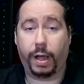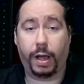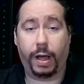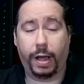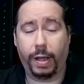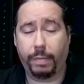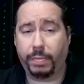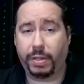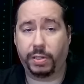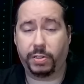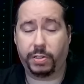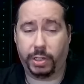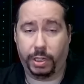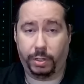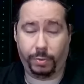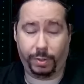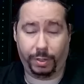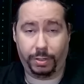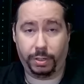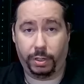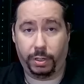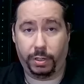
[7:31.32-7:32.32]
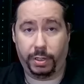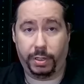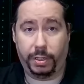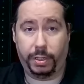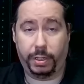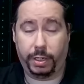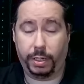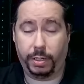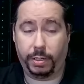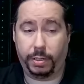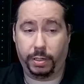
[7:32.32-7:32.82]
I'm not saying what Claudine
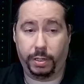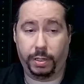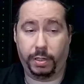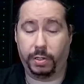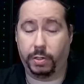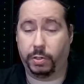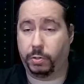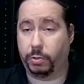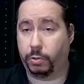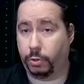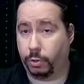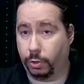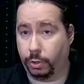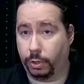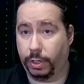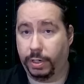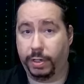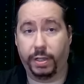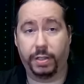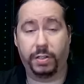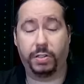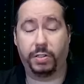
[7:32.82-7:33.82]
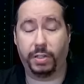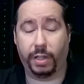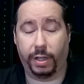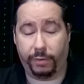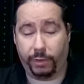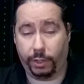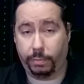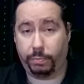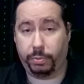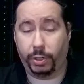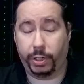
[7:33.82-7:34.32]
Gay did is good. It's
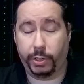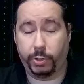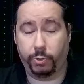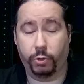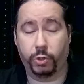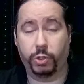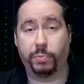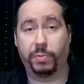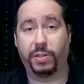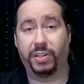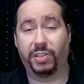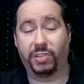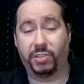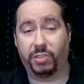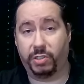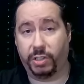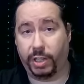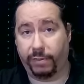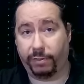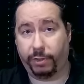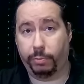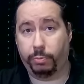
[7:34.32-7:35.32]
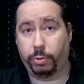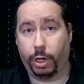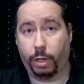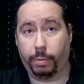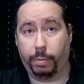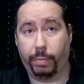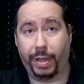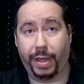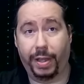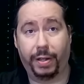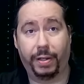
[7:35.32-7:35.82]
definitely plagiarism. It is definitely
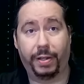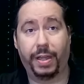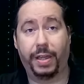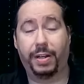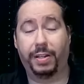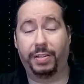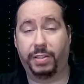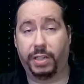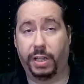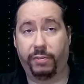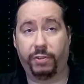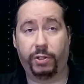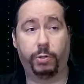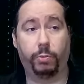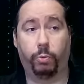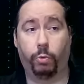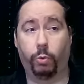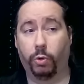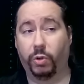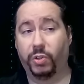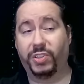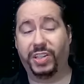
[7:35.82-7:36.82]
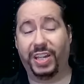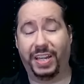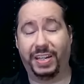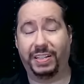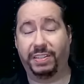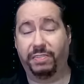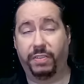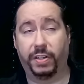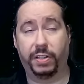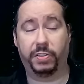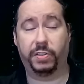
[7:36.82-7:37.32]
problematic, and it definitely warrants an
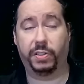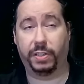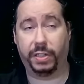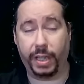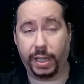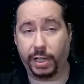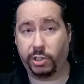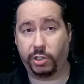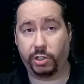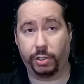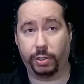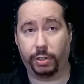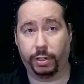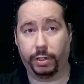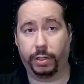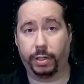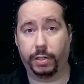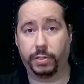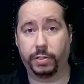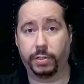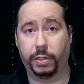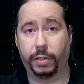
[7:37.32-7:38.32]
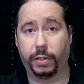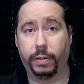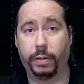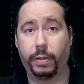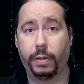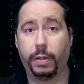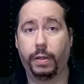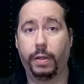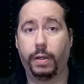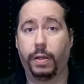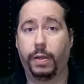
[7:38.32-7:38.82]
investigation, like I said.
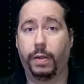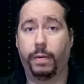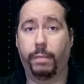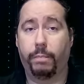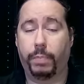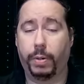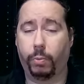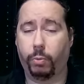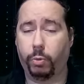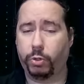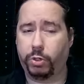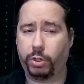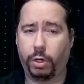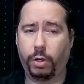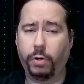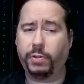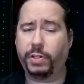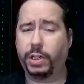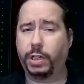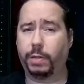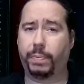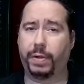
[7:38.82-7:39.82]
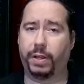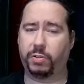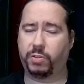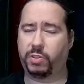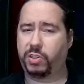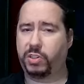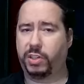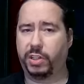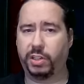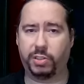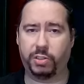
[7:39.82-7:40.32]
But we're talking about
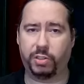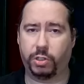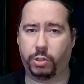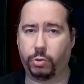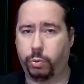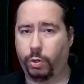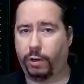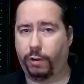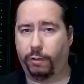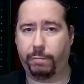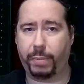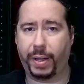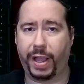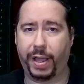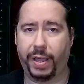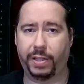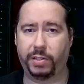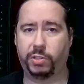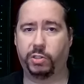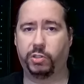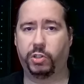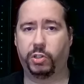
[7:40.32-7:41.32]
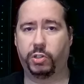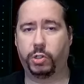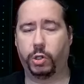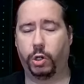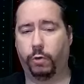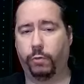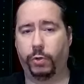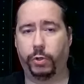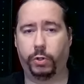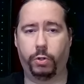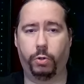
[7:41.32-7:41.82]
6 to 12 passages
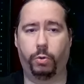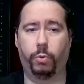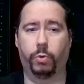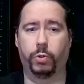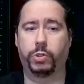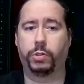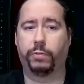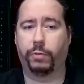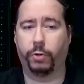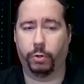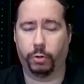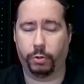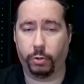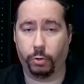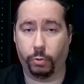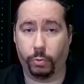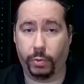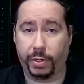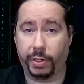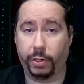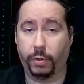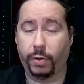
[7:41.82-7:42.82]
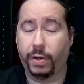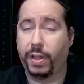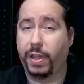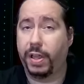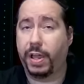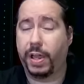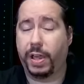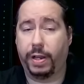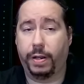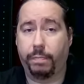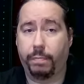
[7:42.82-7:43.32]
over the course of her career,
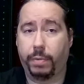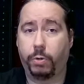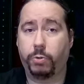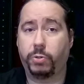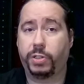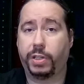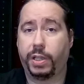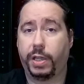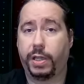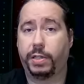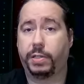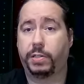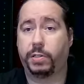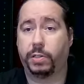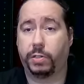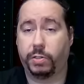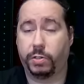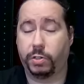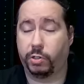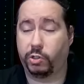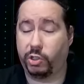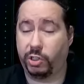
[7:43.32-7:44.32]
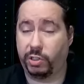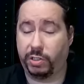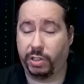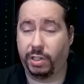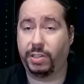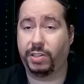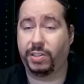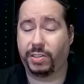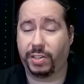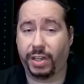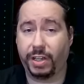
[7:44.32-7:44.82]
and in most cases, she
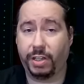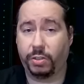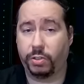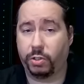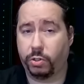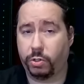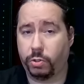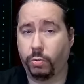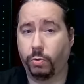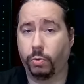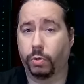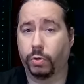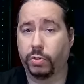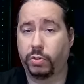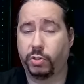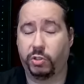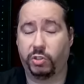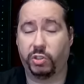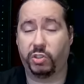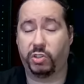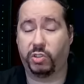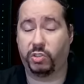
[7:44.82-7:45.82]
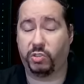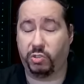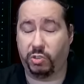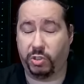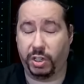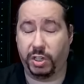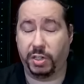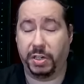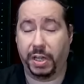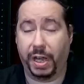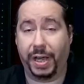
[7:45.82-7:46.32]
did cite the source, she just
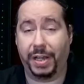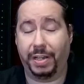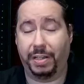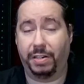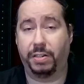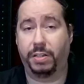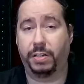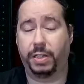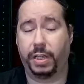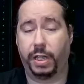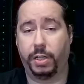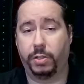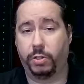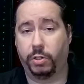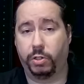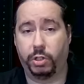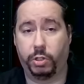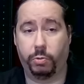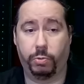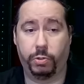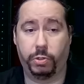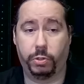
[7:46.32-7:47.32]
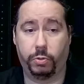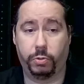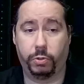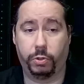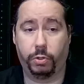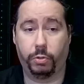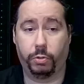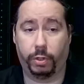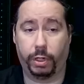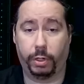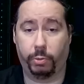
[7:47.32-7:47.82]
did not indicate that she was
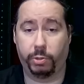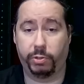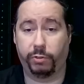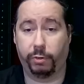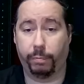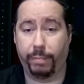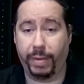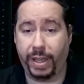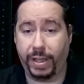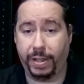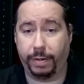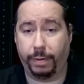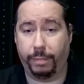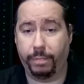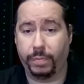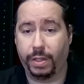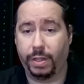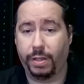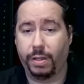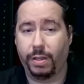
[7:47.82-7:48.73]
using language verbatim.